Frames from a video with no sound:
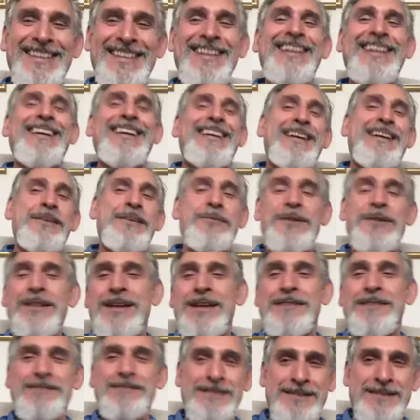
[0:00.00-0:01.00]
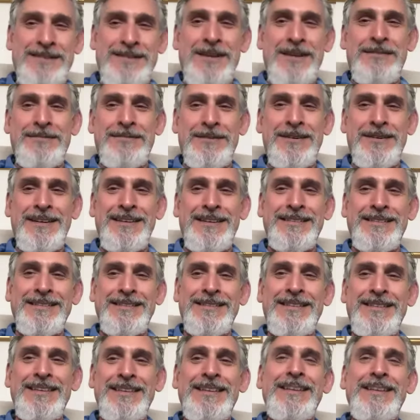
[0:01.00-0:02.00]
It relieves the suffering.
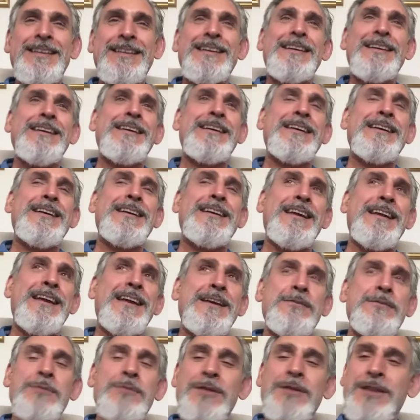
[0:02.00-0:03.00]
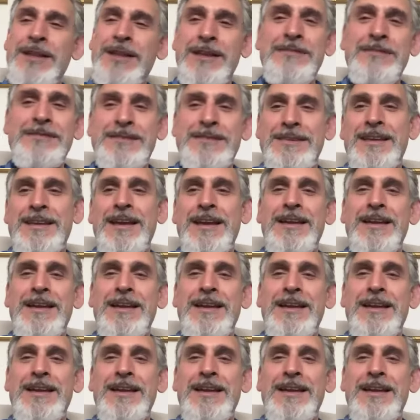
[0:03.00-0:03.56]
It relieves